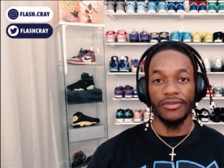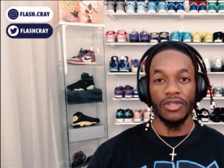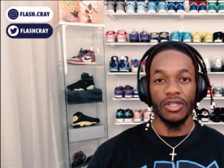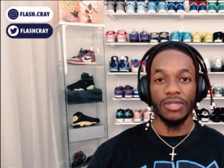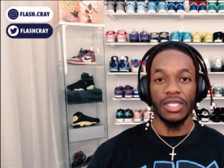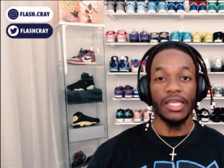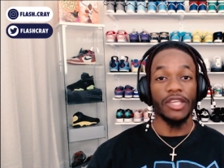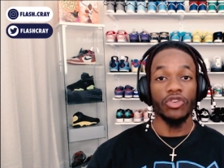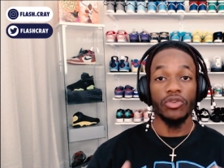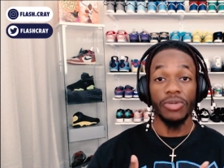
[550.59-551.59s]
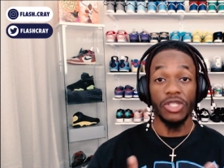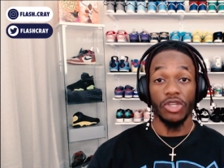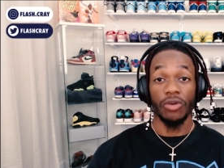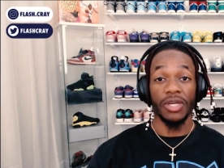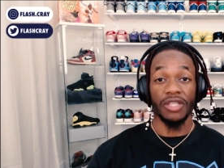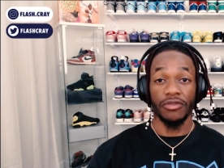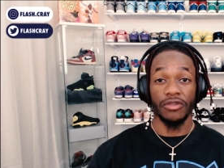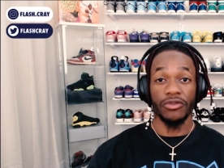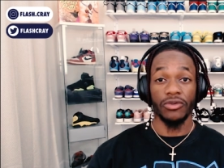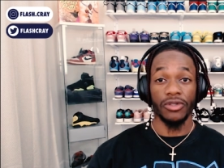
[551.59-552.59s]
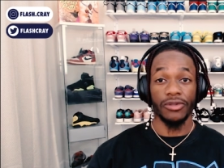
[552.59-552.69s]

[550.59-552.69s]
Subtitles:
You get what I'm saying? Like, you put your best foot forward.